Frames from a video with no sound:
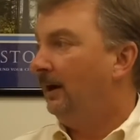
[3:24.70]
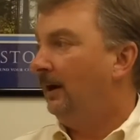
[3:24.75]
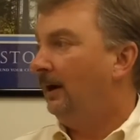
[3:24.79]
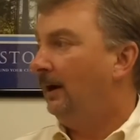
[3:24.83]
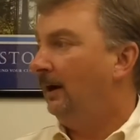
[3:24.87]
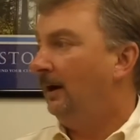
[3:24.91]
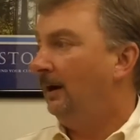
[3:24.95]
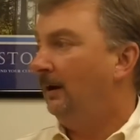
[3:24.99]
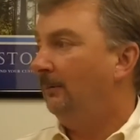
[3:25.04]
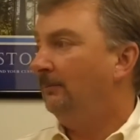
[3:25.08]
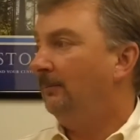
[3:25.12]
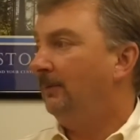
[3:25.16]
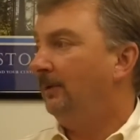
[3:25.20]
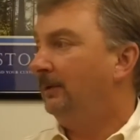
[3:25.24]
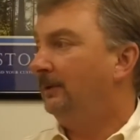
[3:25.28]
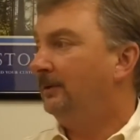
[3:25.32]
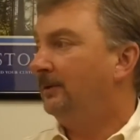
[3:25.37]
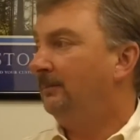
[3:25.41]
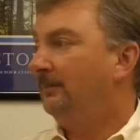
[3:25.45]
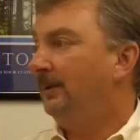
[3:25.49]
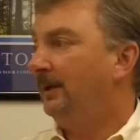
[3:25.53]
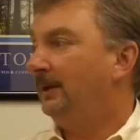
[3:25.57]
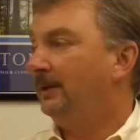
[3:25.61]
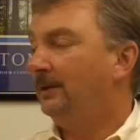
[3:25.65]
To
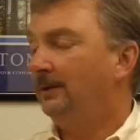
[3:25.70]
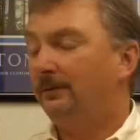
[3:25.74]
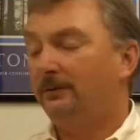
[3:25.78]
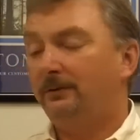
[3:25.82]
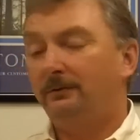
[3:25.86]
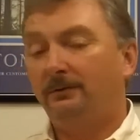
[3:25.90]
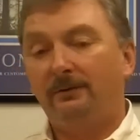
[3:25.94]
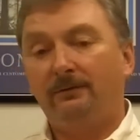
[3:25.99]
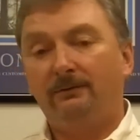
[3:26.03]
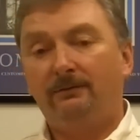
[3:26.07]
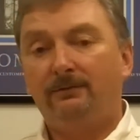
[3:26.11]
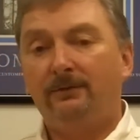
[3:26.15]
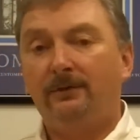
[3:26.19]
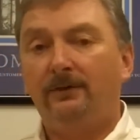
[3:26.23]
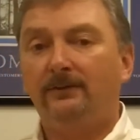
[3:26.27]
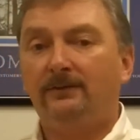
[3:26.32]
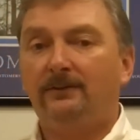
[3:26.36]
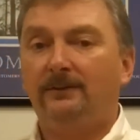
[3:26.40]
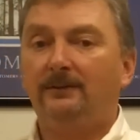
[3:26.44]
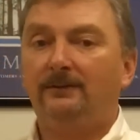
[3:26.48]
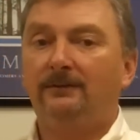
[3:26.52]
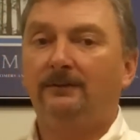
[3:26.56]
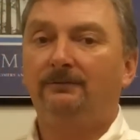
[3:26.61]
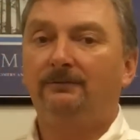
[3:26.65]
make your furnace
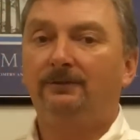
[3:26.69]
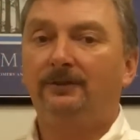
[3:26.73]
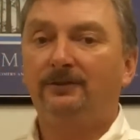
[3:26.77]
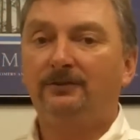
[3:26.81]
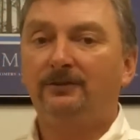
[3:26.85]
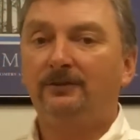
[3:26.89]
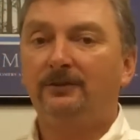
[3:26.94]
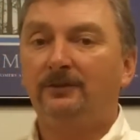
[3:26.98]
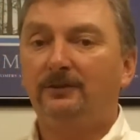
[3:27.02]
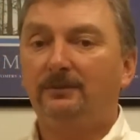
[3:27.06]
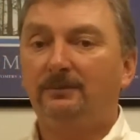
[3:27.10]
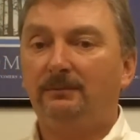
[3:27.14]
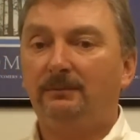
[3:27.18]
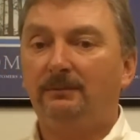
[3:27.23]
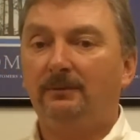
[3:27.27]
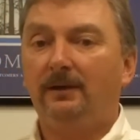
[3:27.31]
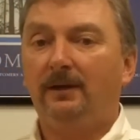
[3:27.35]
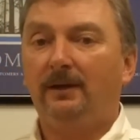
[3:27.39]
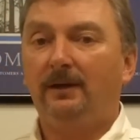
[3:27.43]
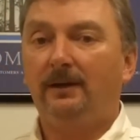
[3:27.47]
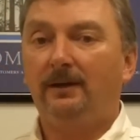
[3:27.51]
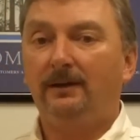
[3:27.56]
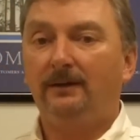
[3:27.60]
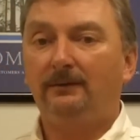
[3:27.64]
as efficient
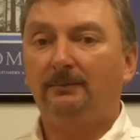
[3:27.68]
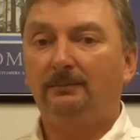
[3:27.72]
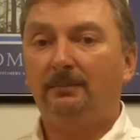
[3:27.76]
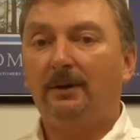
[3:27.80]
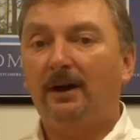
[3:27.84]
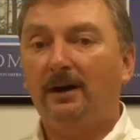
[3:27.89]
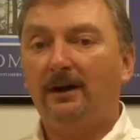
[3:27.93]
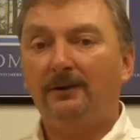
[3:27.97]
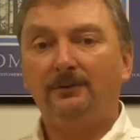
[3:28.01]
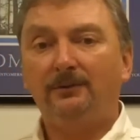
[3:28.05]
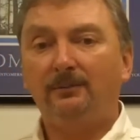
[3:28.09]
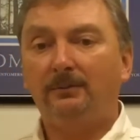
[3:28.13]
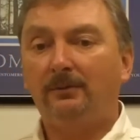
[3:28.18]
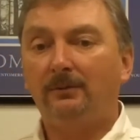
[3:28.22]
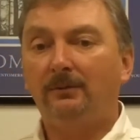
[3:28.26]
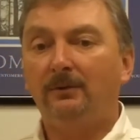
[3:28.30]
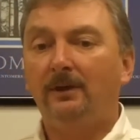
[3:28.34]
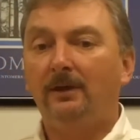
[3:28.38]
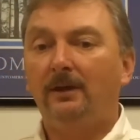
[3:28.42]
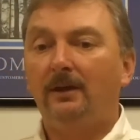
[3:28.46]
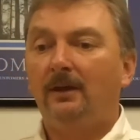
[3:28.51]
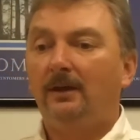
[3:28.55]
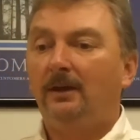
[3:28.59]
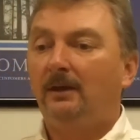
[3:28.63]
as
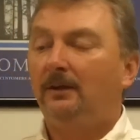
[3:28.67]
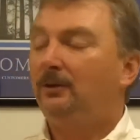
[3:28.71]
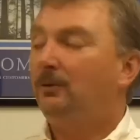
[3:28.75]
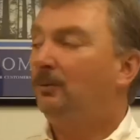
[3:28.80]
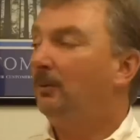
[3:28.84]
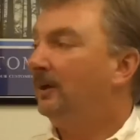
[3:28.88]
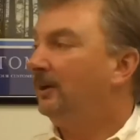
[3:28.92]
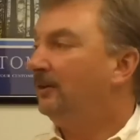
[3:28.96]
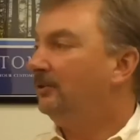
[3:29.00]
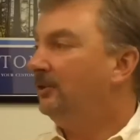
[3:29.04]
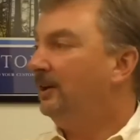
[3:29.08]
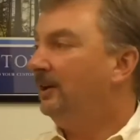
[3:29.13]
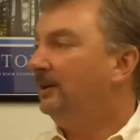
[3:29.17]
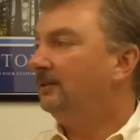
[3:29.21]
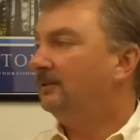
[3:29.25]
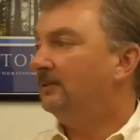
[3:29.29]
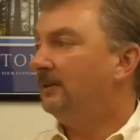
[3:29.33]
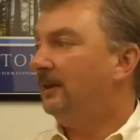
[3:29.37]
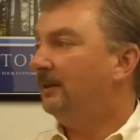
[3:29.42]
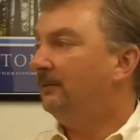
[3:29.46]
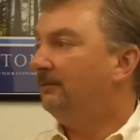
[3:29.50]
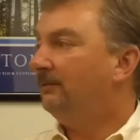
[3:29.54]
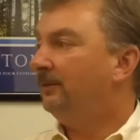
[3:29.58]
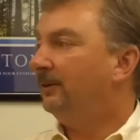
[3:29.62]
possible, you want to change
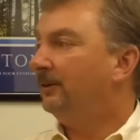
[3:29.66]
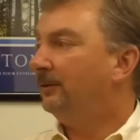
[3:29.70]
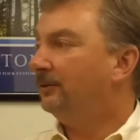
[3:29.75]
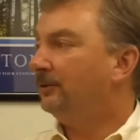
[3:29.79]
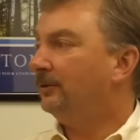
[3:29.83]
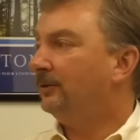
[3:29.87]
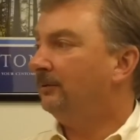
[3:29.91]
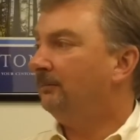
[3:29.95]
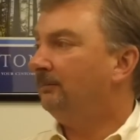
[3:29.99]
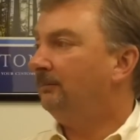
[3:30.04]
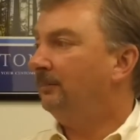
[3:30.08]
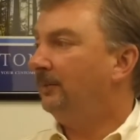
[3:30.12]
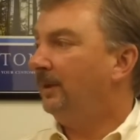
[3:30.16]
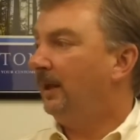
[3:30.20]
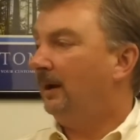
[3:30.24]
that filter